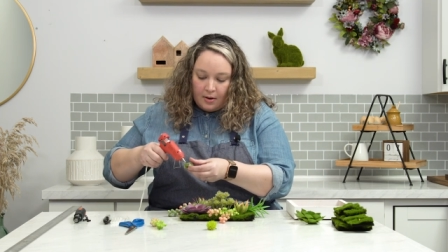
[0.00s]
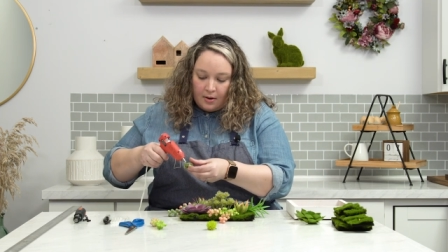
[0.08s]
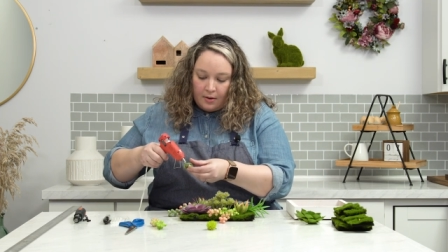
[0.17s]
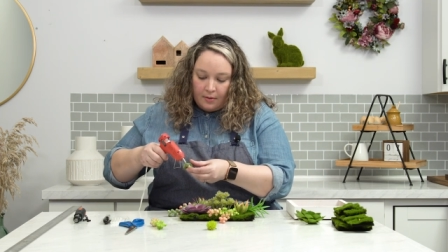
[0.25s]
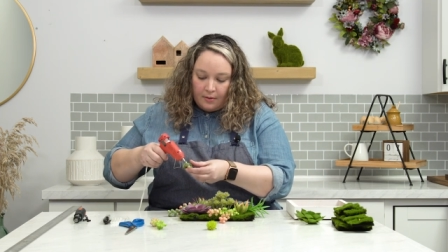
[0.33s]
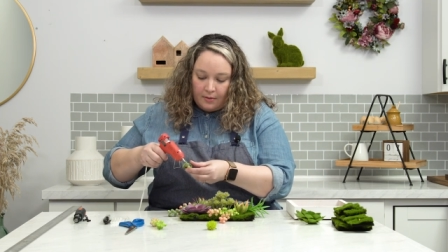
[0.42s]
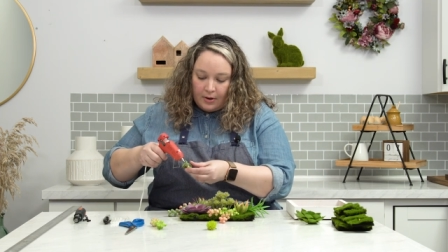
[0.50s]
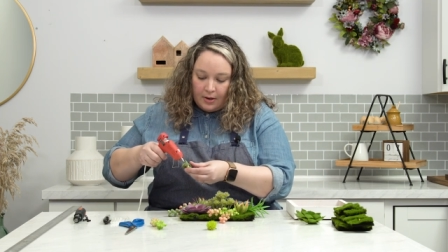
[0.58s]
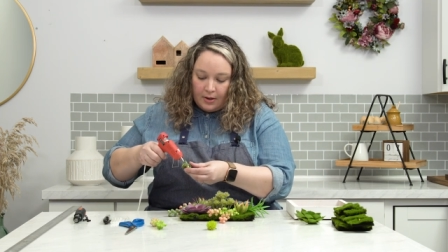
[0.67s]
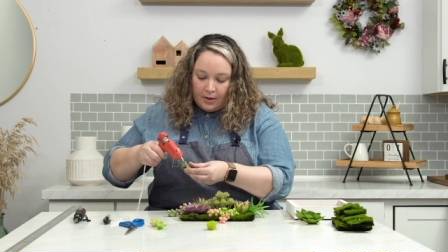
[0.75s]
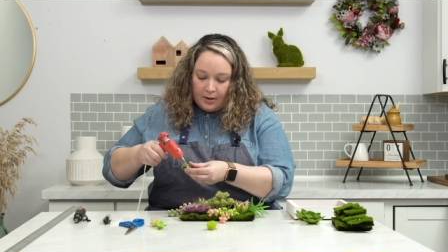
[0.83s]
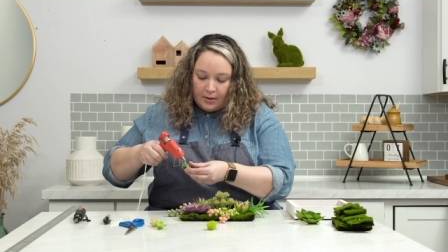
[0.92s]
All
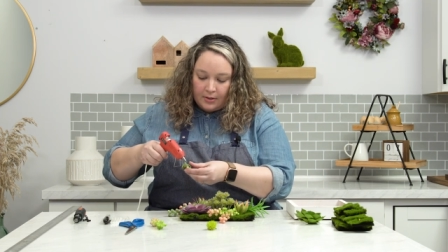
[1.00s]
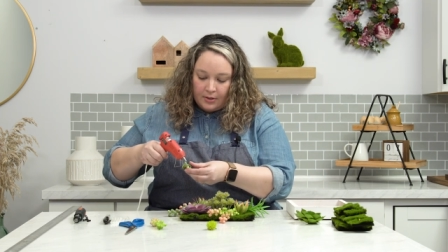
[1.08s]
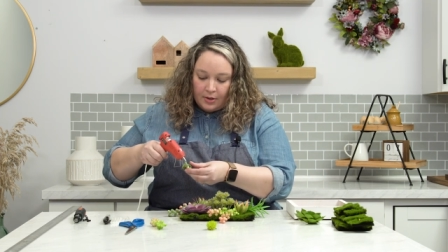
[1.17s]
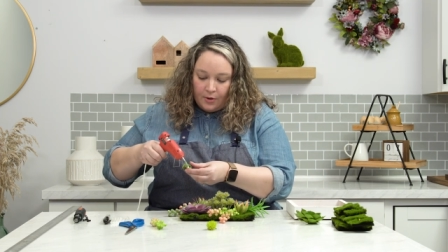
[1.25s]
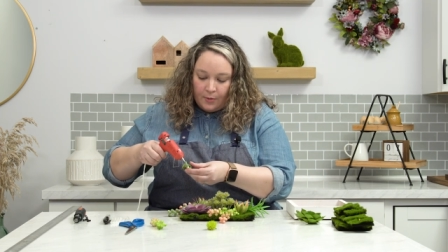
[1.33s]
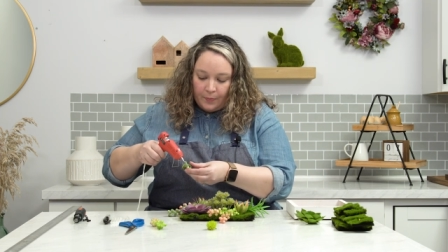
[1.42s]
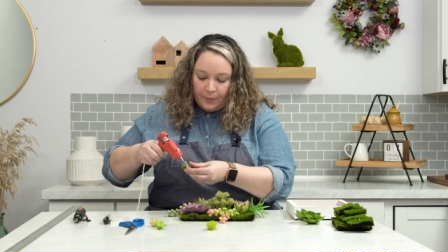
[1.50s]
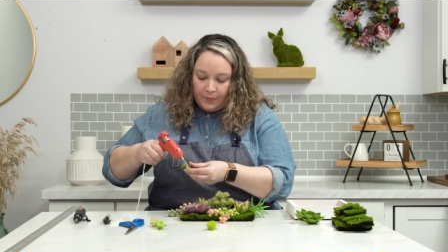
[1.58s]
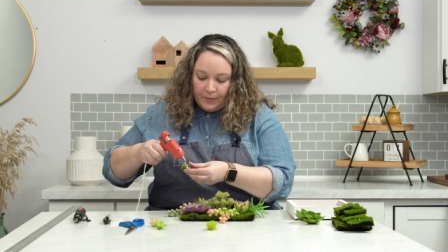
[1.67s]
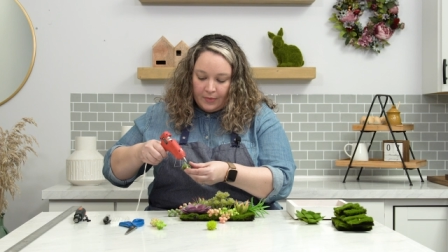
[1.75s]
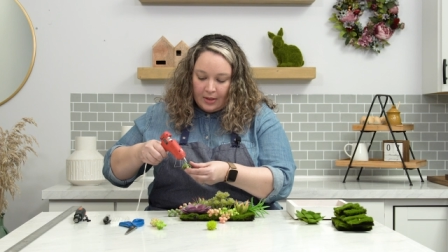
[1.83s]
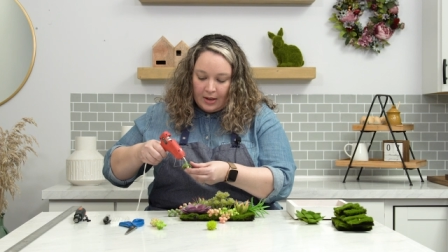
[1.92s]
right. So
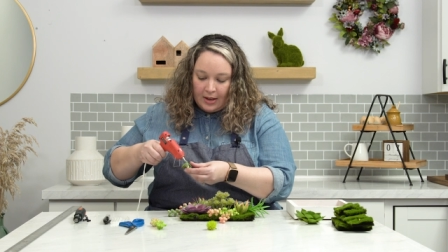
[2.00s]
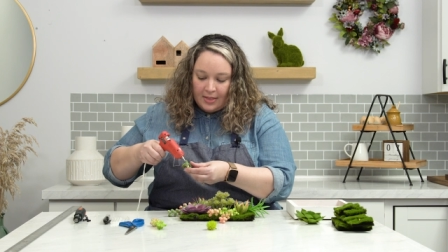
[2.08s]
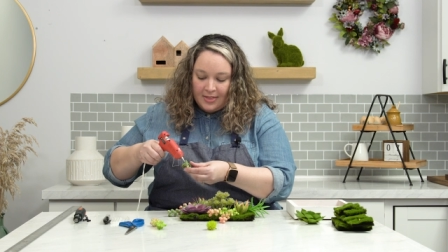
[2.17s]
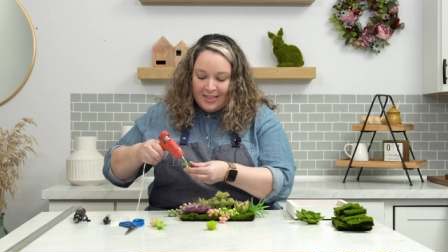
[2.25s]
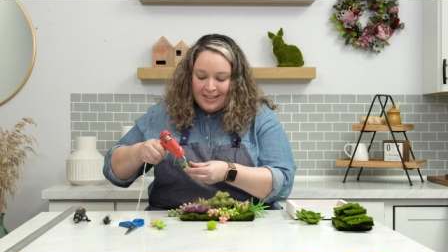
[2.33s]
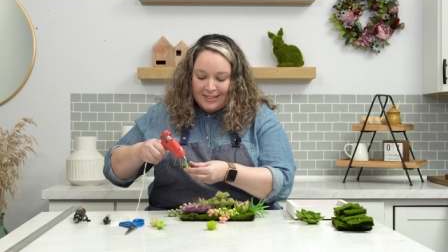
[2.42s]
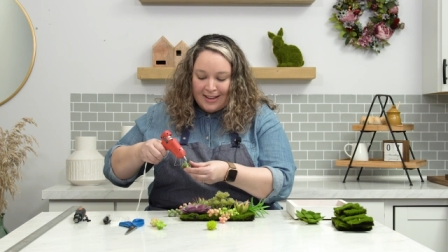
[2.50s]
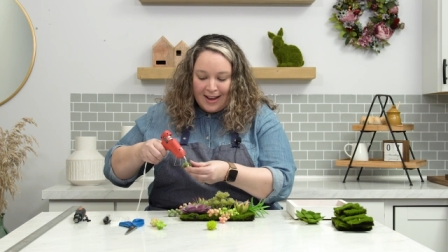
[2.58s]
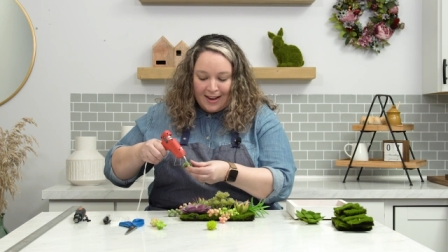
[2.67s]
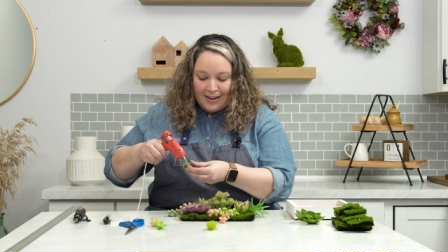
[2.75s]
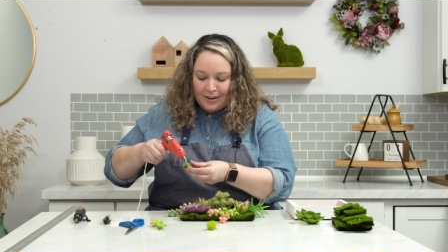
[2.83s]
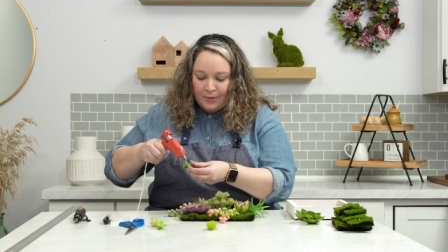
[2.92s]
this
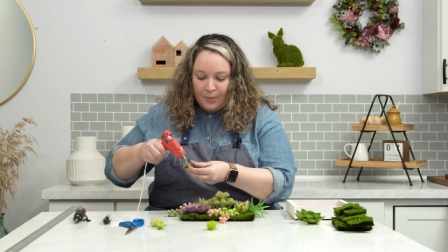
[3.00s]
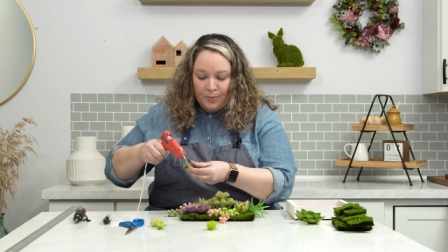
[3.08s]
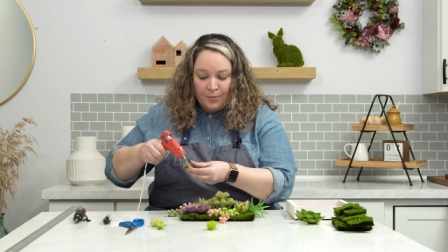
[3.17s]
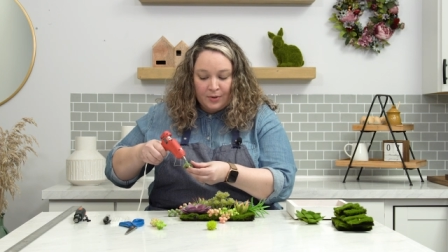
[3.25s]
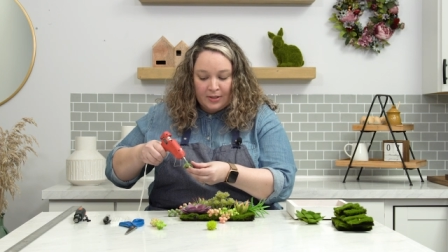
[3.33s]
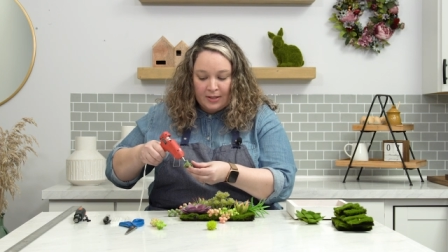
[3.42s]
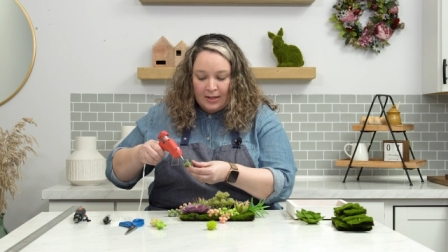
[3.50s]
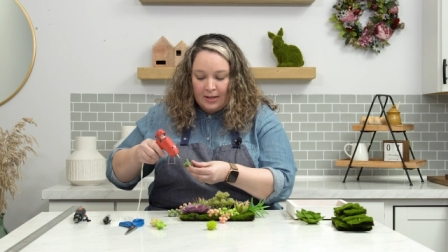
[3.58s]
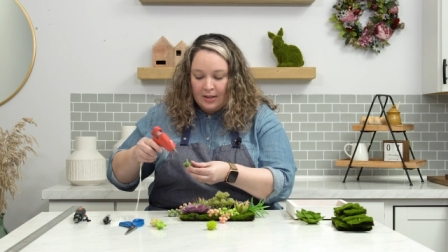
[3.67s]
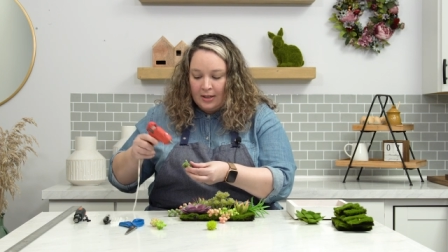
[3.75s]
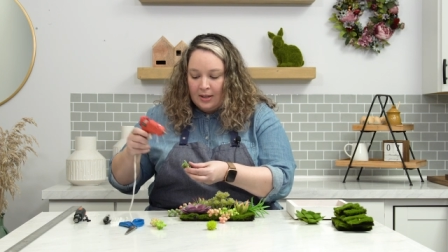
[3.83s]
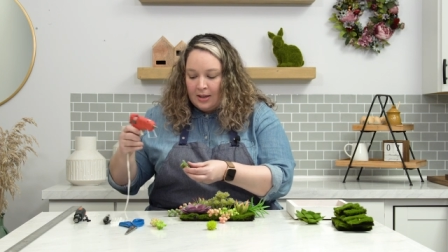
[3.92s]
hack really
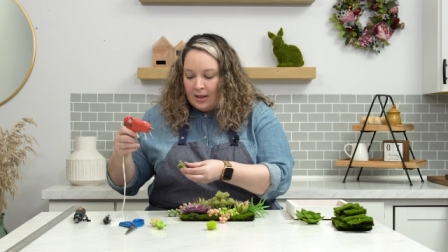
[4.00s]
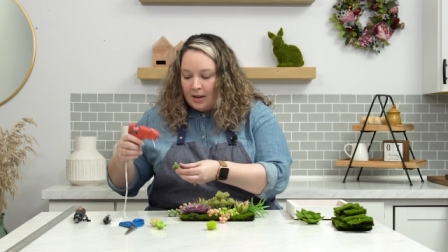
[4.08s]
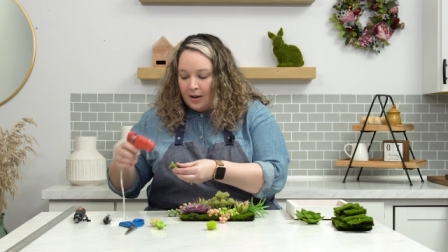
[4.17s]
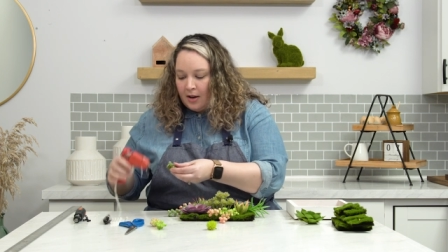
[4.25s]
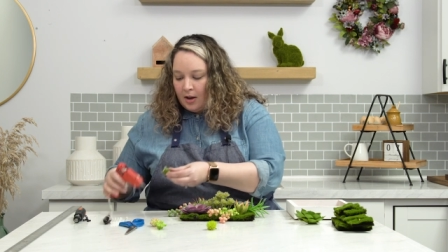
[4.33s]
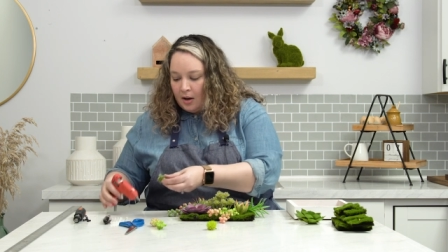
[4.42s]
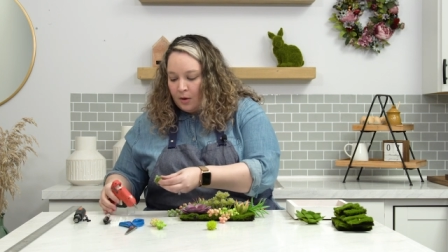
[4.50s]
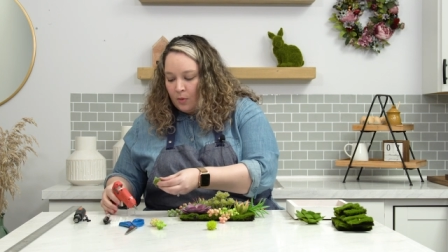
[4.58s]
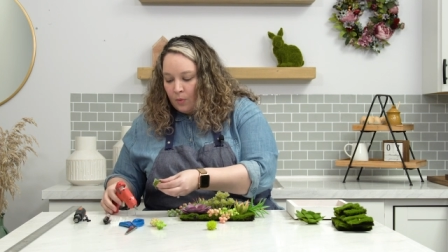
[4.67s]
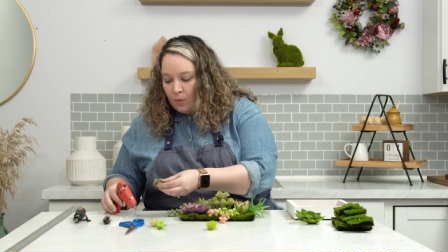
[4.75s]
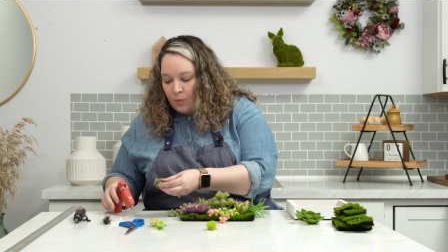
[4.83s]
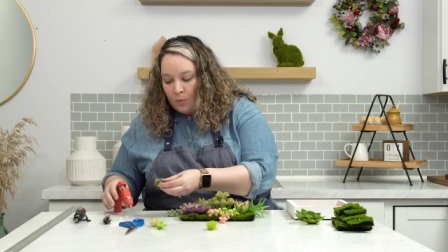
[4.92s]
uh,
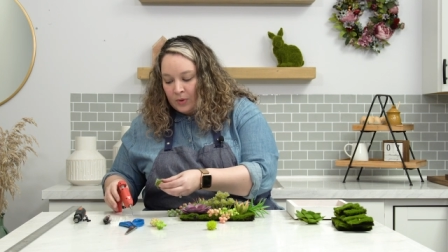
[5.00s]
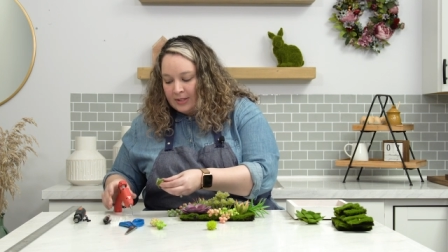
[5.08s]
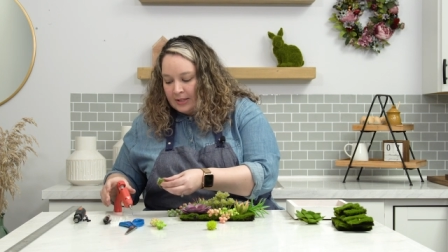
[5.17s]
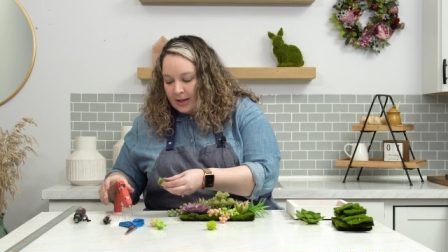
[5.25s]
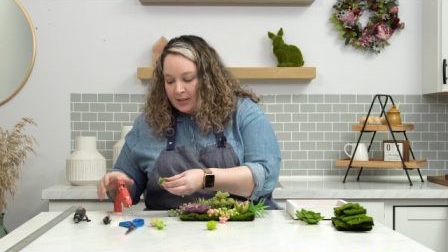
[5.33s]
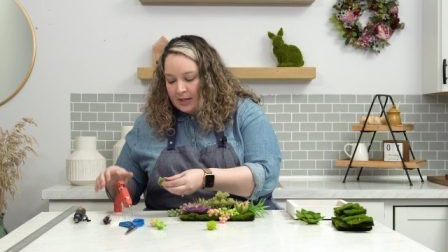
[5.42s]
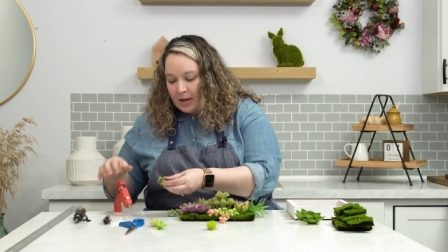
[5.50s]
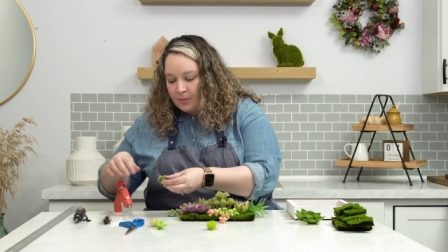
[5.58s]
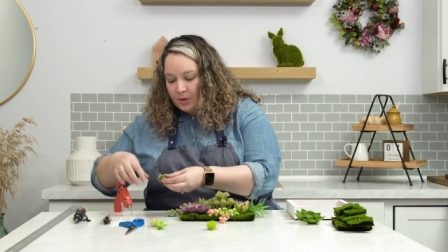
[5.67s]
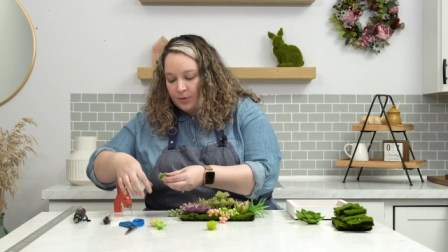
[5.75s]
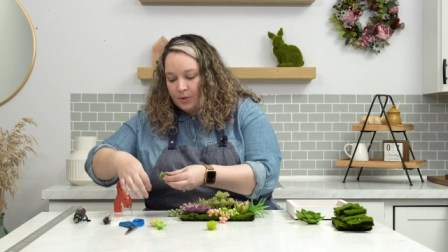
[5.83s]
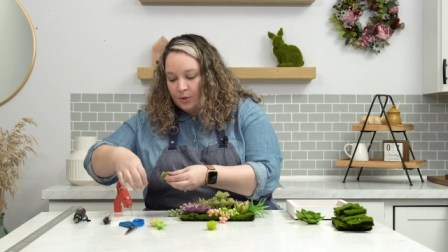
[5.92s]
was not time
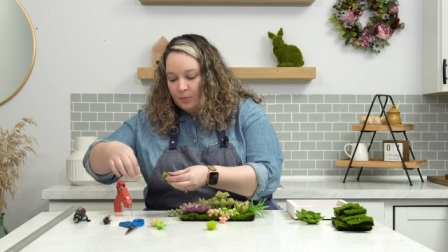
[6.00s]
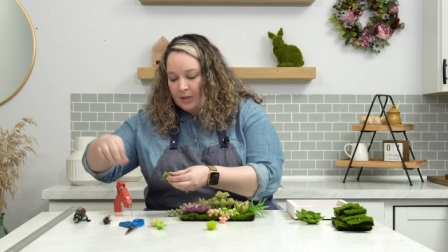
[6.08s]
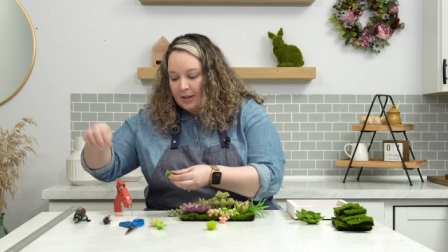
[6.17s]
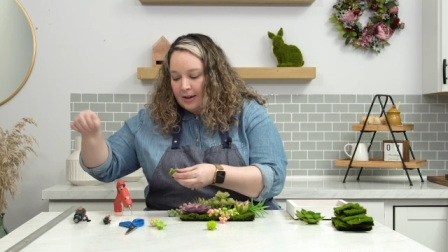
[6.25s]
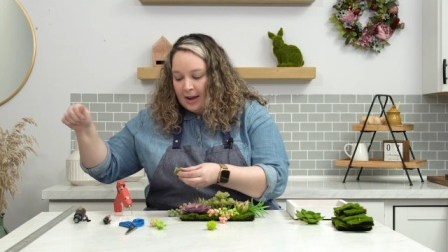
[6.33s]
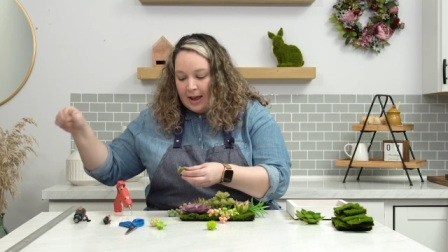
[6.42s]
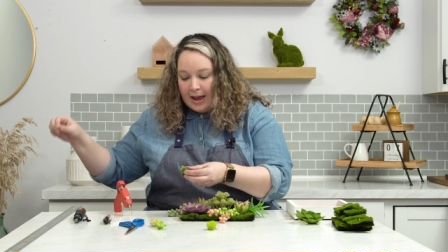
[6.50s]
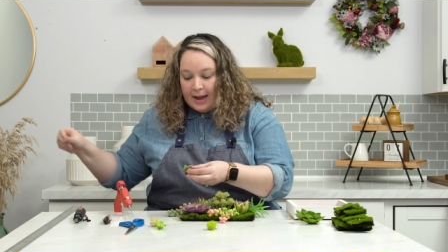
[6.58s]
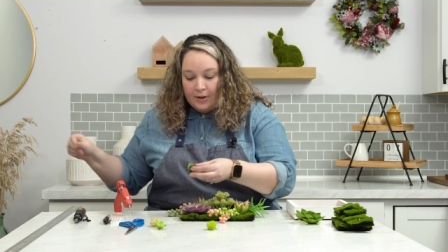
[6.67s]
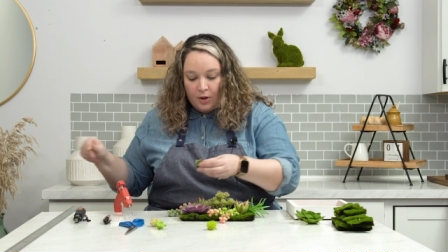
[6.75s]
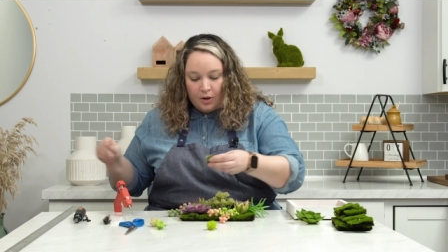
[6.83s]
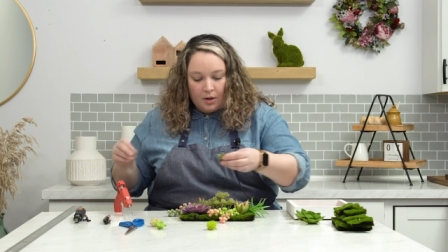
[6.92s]
consuming
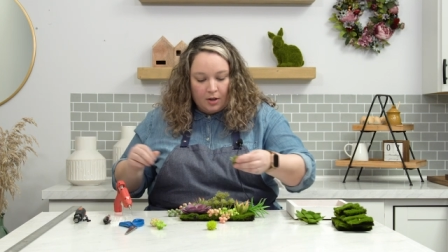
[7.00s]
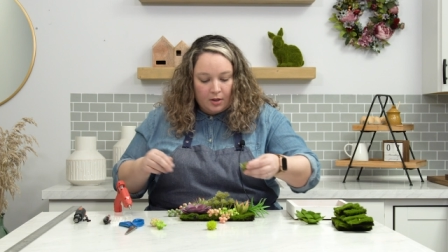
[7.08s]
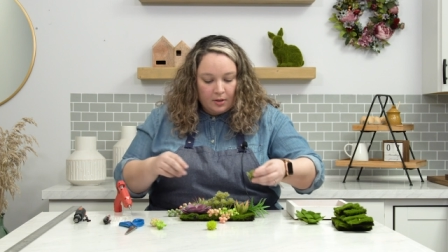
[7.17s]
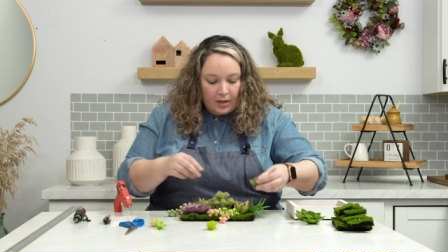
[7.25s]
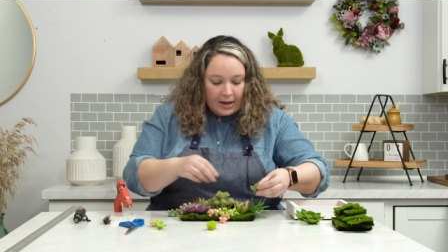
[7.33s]
at all.